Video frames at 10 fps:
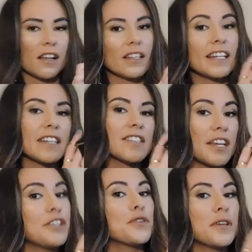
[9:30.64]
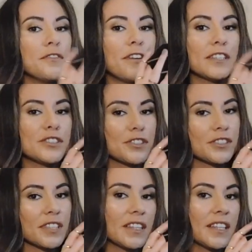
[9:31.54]
like I said, you can find
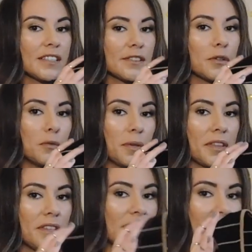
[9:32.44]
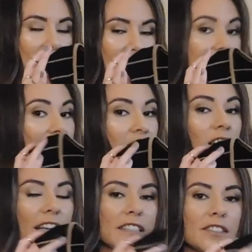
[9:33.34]
shirts like this with these
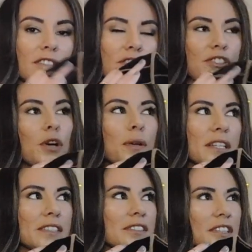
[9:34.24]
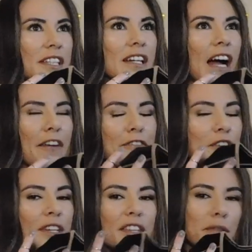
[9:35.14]
necklines so easily. I feel
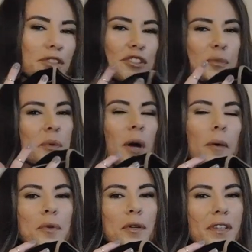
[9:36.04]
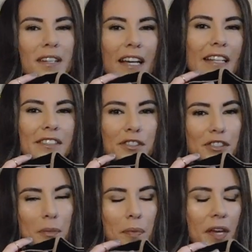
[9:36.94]
like they were super popular in the 90s or
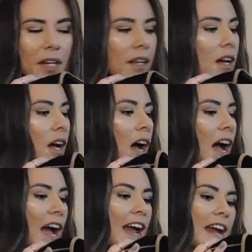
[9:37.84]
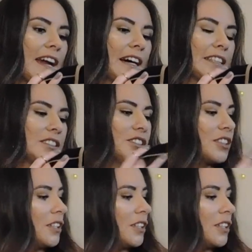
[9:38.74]
something, and